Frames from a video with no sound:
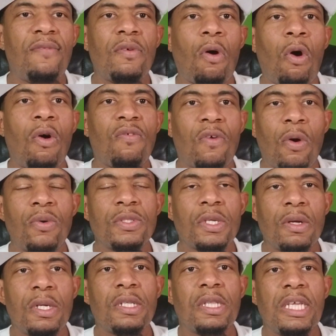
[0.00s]
all roads
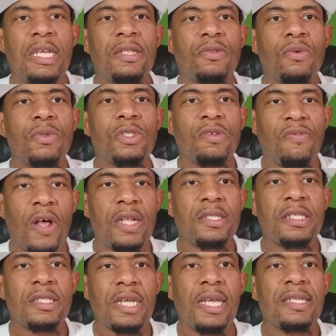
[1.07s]
going to lead through
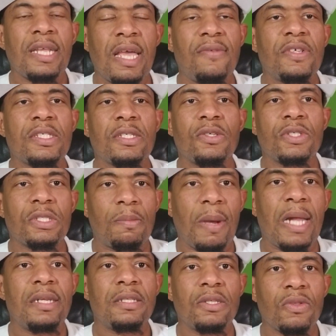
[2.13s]
Gervonta Tank Davis till
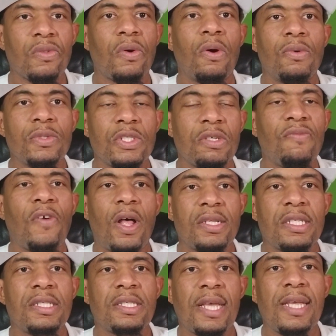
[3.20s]
somebody dethrones
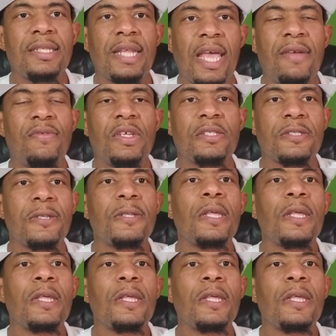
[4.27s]
Gervonta Tank Davis.